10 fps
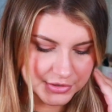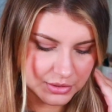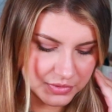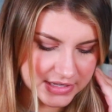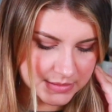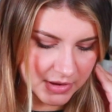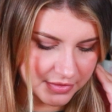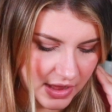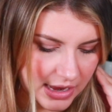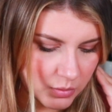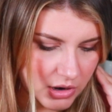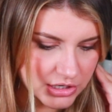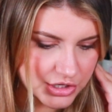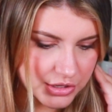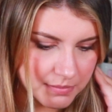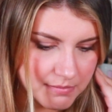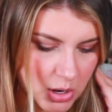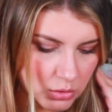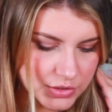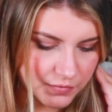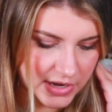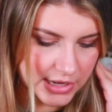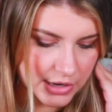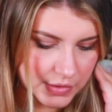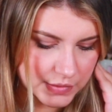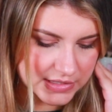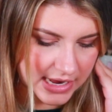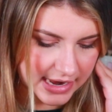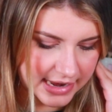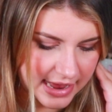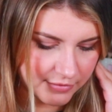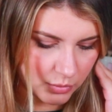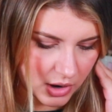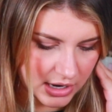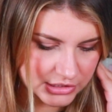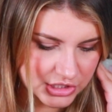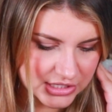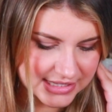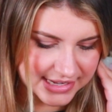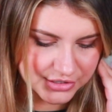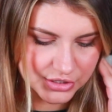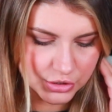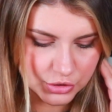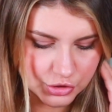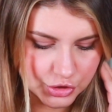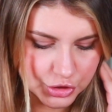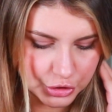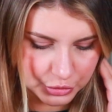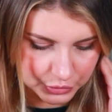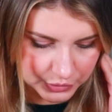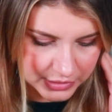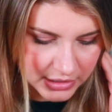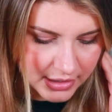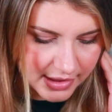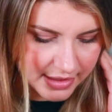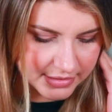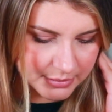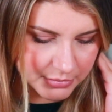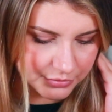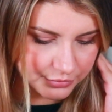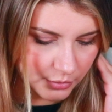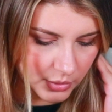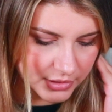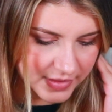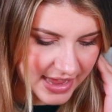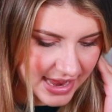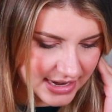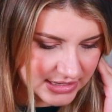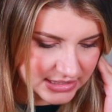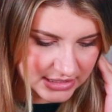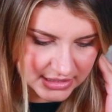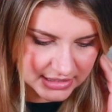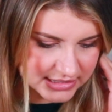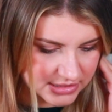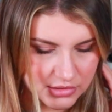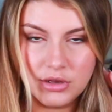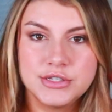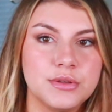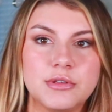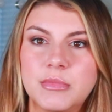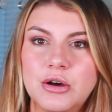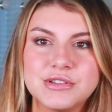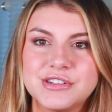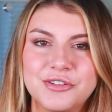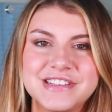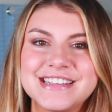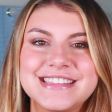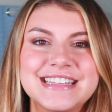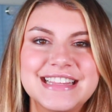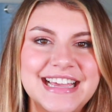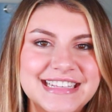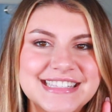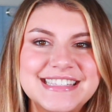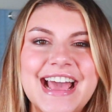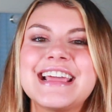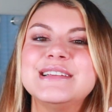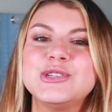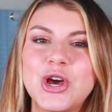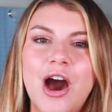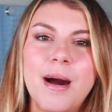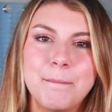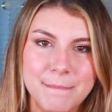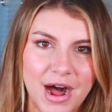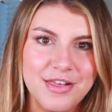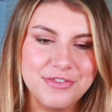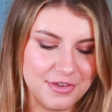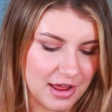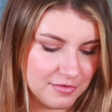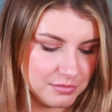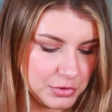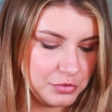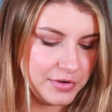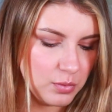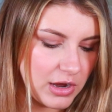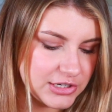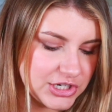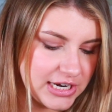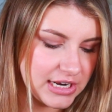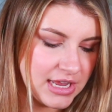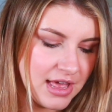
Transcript: So this month I watched the most videos I have watched since June, and then before that, this is also the most. So this is the like second top month of movie watching